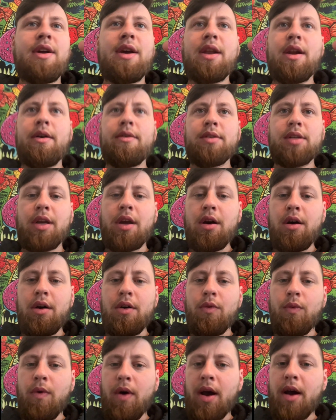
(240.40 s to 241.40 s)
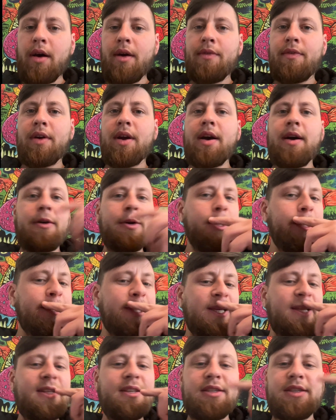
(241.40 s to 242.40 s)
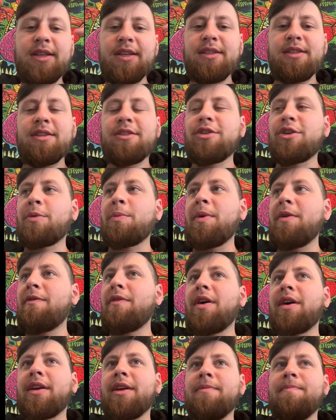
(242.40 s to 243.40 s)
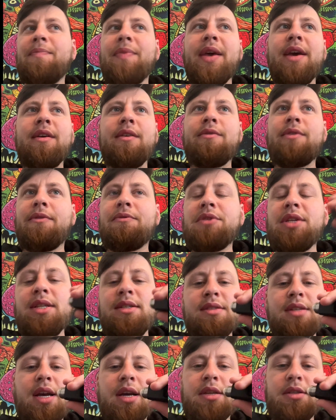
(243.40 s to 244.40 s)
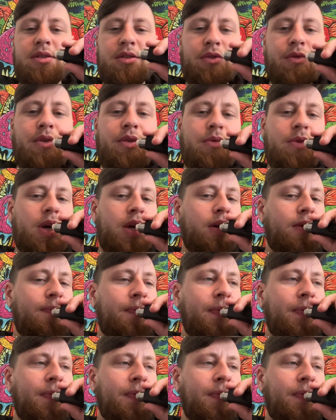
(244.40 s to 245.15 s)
and I was like, oh wow, I forgot how easy this is. It took me fucking 15 seconds to re-wick.